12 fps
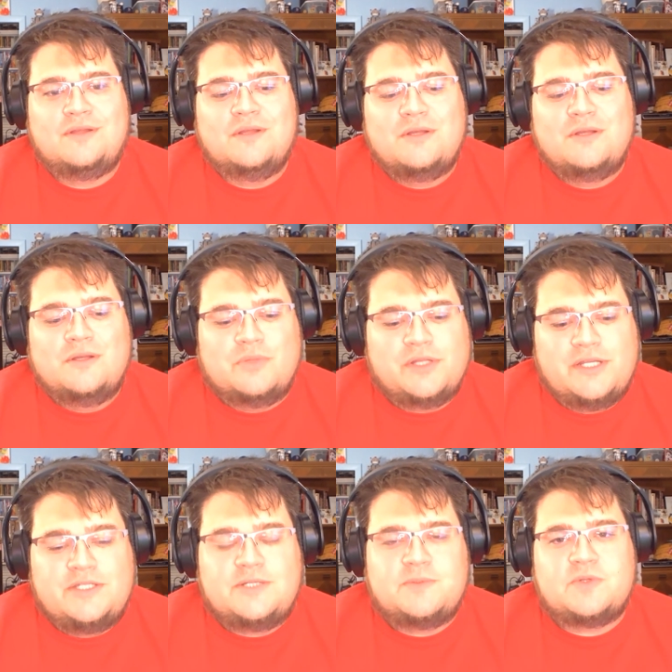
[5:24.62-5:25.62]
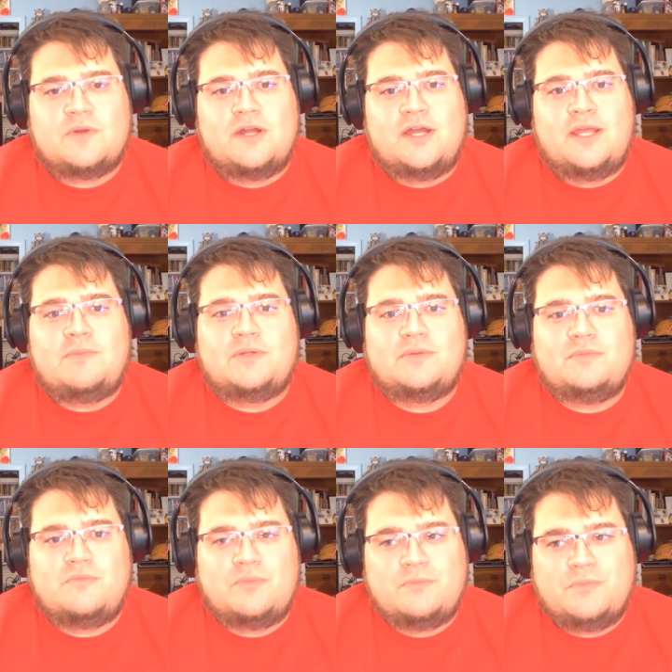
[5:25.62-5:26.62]
Please subscribe.
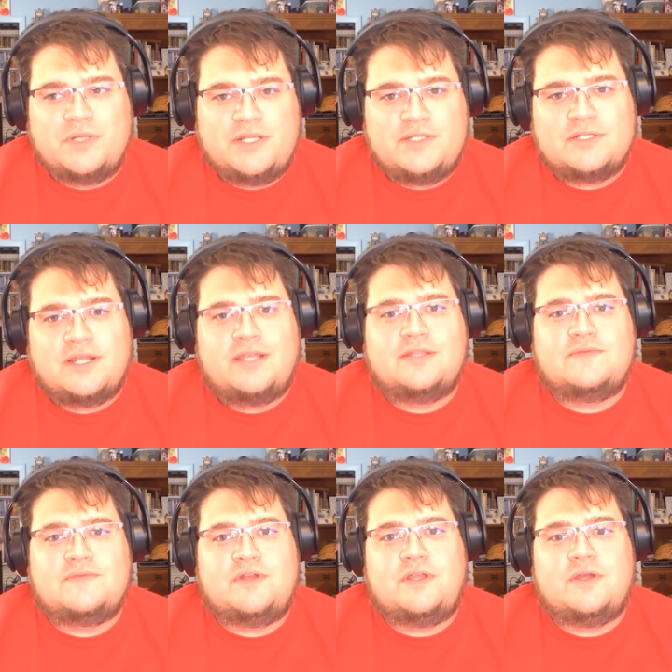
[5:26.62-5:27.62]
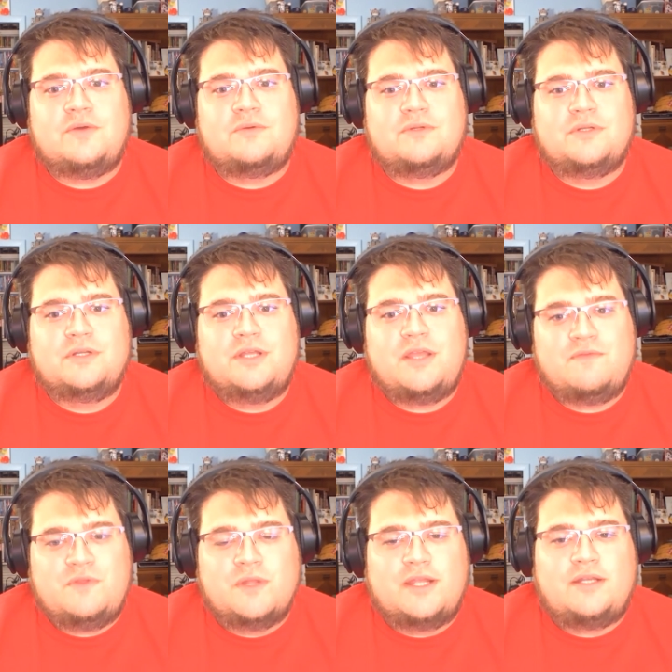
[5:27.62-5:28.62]
Please like this video if you
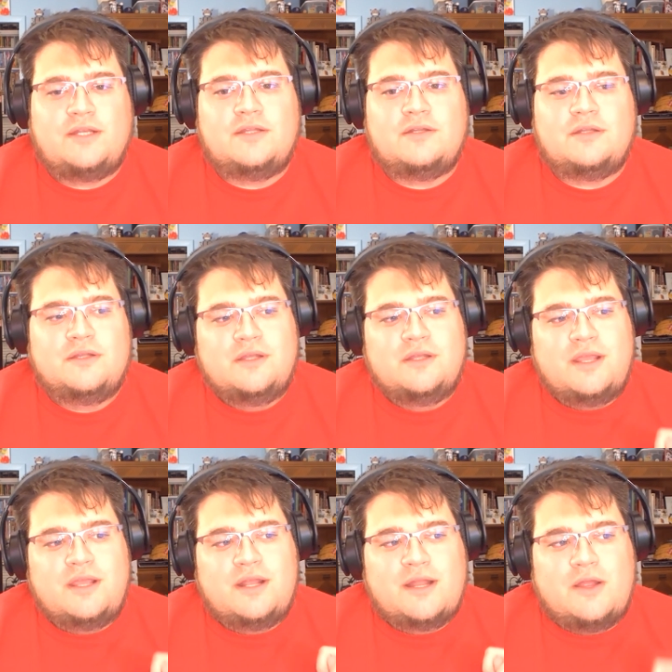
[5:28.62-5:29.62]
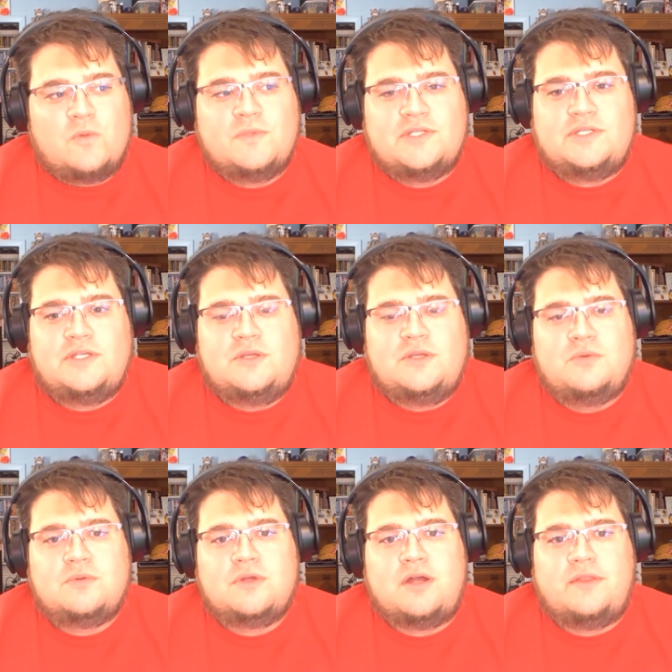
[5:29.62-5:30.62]
liked it, and I hope to see you
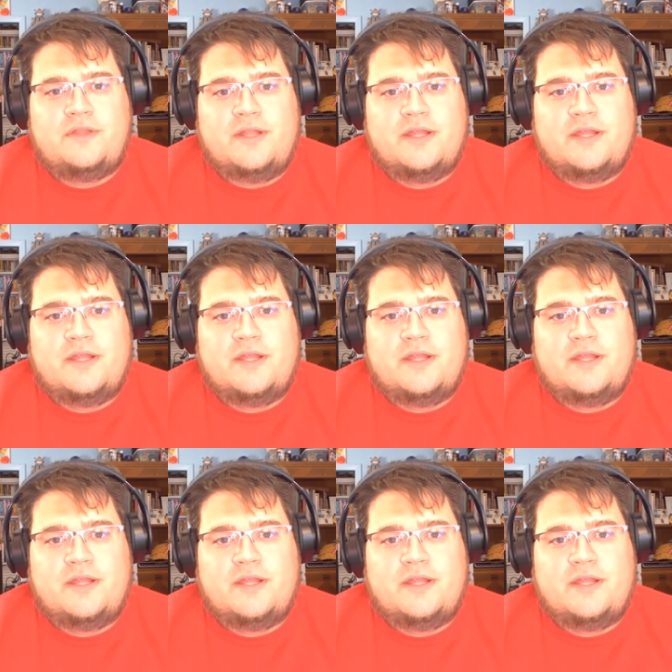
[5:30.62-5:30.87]
on the next